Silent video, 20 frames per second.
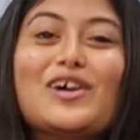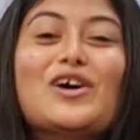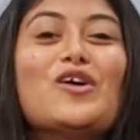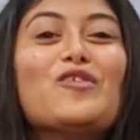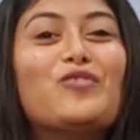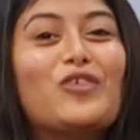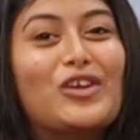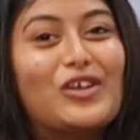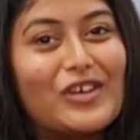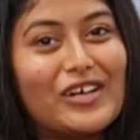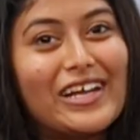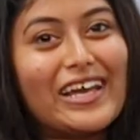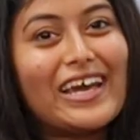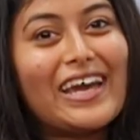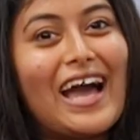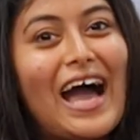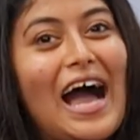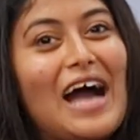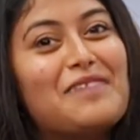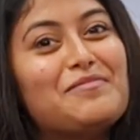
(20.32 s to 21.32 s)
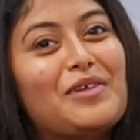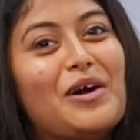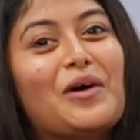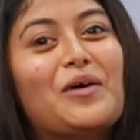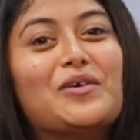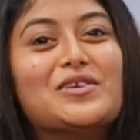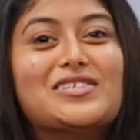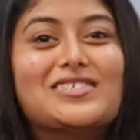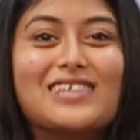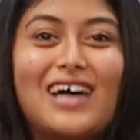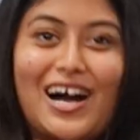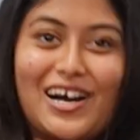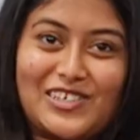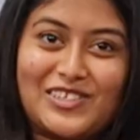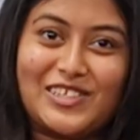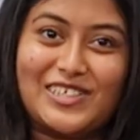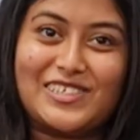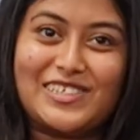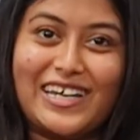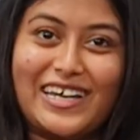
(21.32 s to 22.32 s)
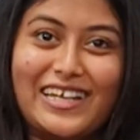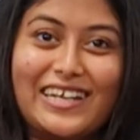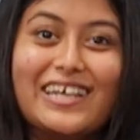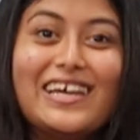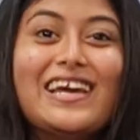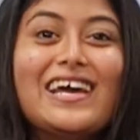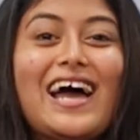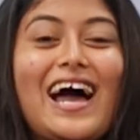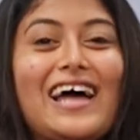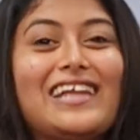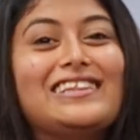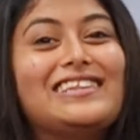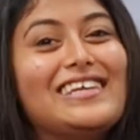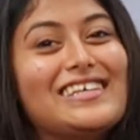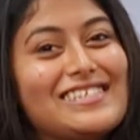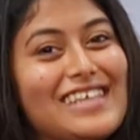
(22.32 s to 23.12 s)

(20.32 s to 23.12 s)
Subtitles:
For today, I'm your host Shakshi Jain, and these